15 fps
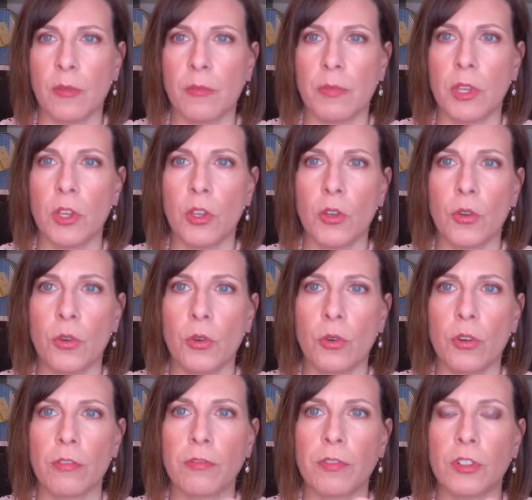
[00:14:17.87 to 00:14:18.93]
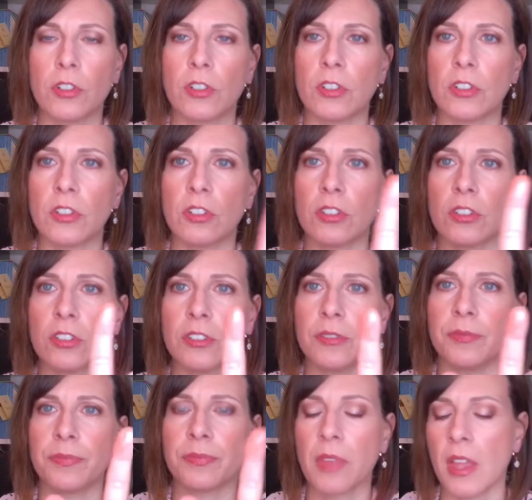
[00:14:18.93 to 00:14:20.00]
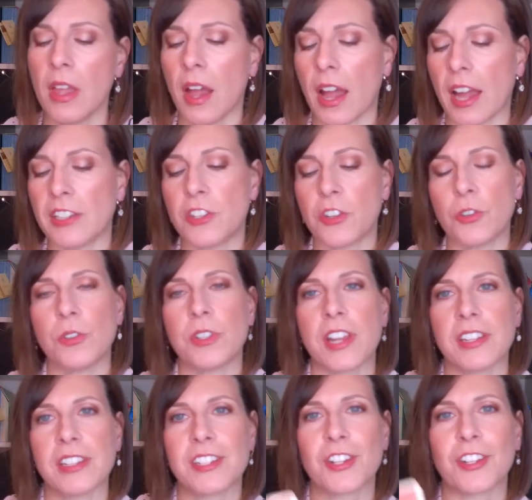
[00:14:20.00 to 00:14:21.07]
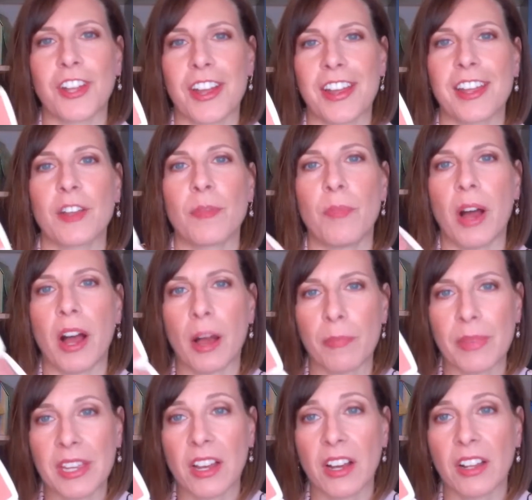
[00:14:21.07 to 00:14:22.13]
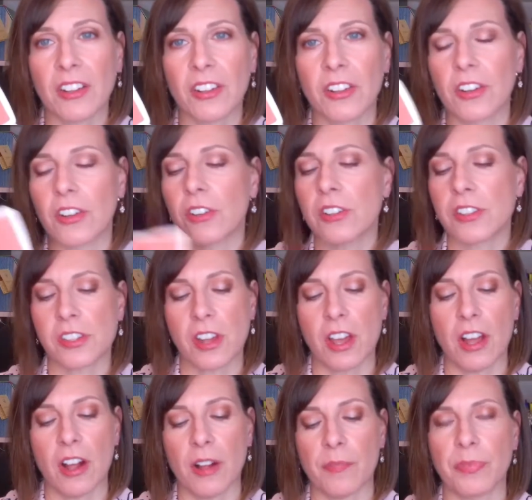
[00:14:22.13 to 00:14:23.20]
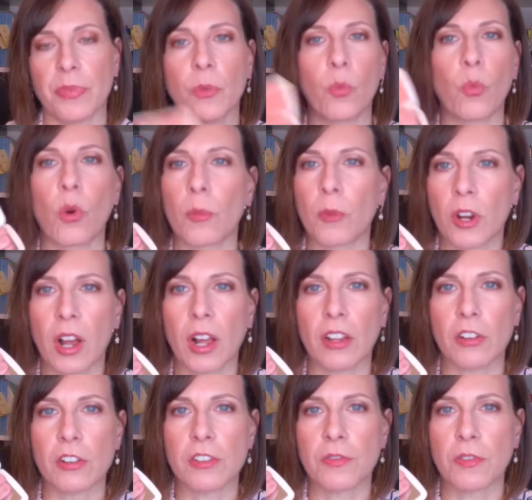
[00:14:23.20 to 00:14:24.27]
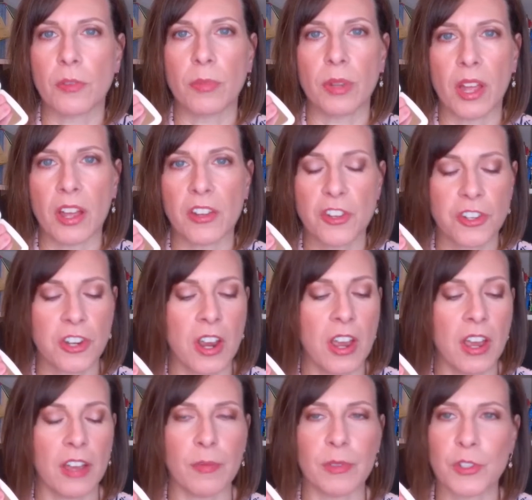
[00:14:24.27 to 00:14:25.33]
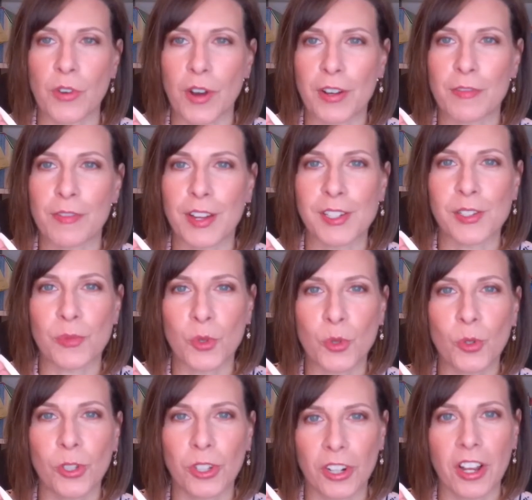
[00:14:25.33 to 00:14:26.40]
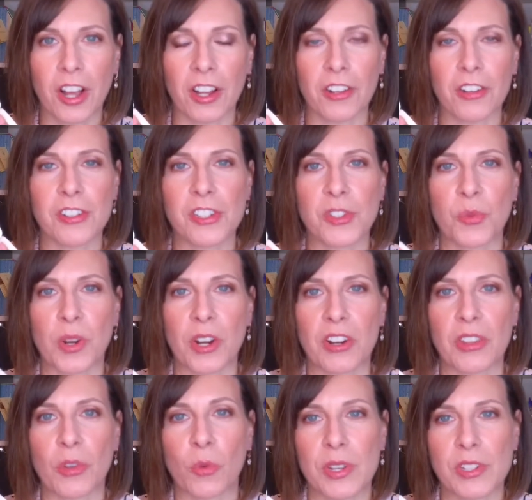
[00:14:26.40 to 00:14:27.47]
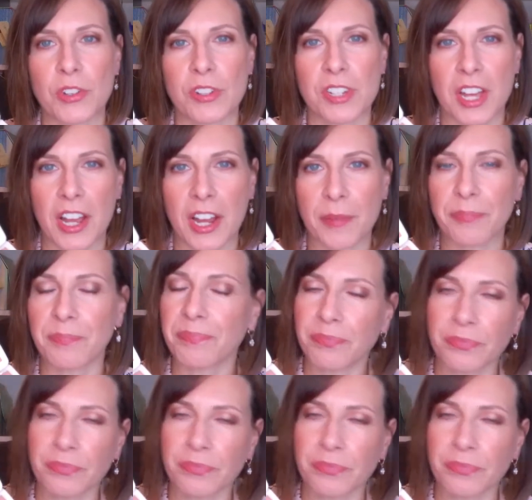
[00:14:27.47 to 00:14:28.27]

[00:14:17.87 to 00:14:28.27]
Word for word: beautiful. I do tend to like poppy colors, um, warmer colors for blush. I've been trying to find some cooler colors to wear in the winter time